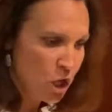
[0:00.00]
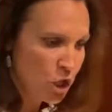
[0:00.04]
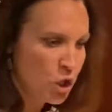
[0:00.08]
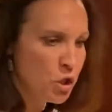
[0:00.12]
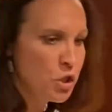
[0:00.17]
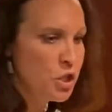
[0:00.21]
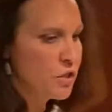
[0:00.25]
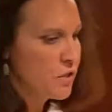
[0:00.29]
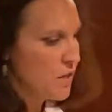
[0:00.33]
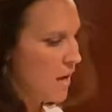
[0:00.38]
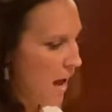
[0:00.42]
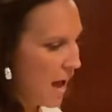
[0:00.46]
you
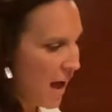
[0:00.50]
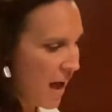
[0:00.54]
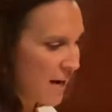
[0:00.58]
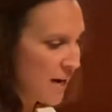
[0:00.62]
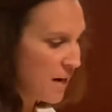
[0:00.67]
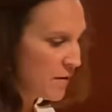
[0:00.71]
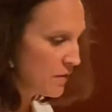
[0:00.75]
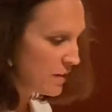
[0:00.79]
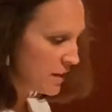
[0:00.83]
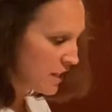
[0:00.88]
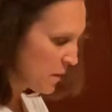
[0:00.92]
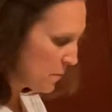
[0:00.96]
just add
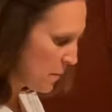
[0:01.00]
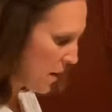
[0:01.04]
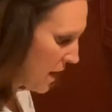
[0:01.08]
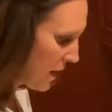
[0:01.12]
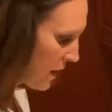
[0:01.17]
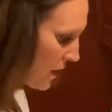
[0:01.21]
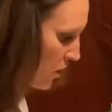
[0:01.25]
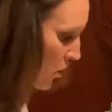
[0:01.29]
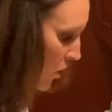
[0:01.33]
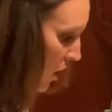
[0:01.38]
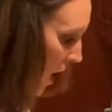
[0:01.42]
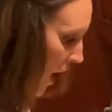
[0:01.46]
everything
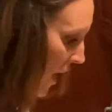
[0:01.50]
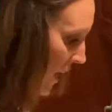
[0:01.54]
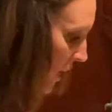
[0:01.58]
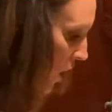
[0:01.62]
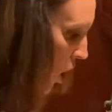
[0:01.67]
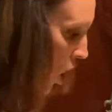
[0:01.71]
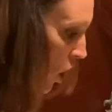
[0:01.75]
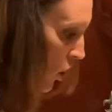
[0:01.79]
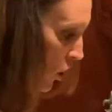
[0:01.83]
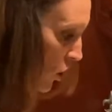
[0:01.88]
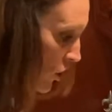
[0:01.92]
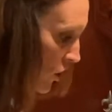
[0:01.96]
back. You're adding
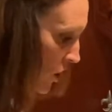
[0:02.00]
all your